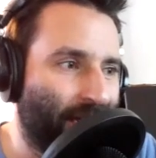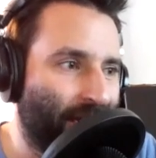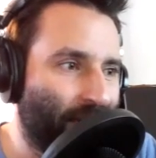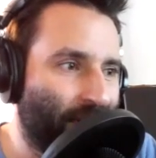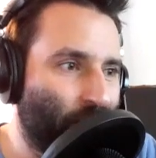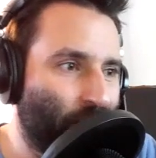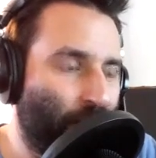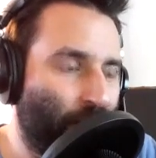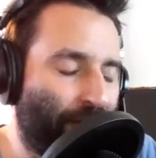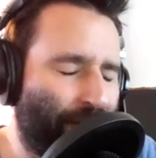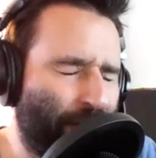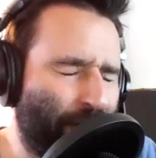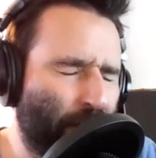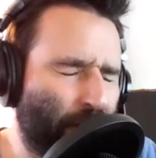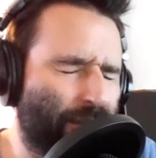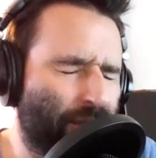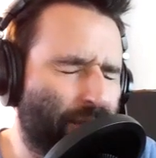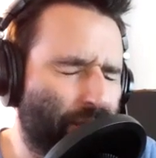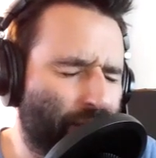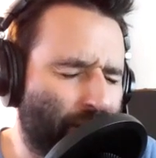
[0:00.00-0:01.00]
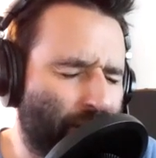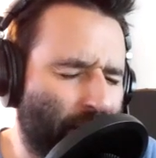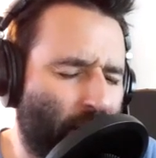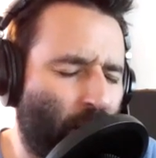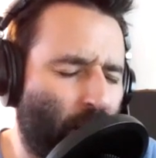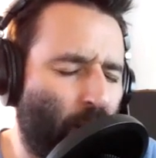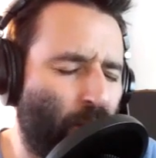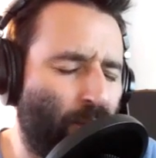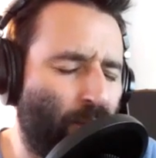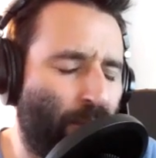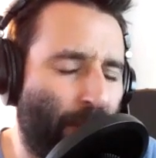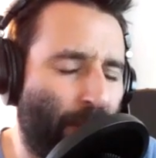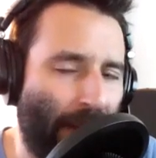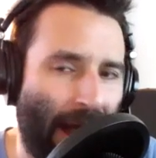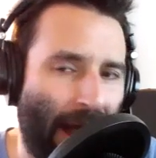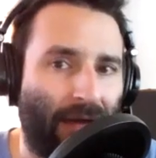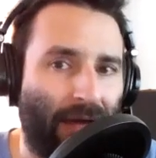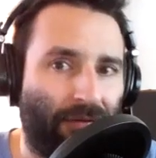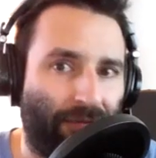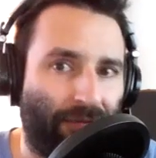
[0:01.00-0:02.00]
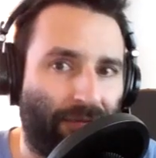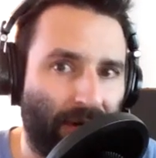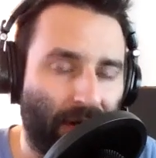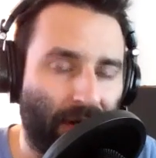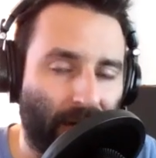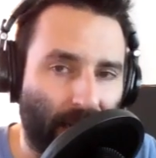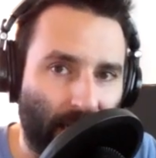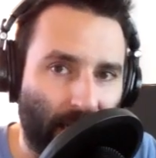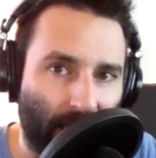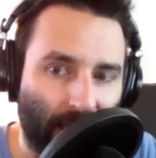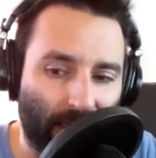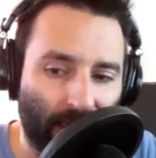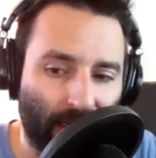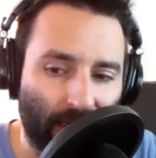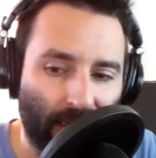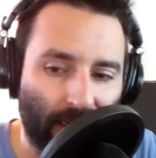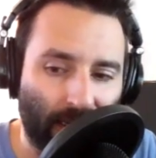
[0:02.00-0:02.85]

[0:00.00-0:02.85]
you feel so bad for your kid.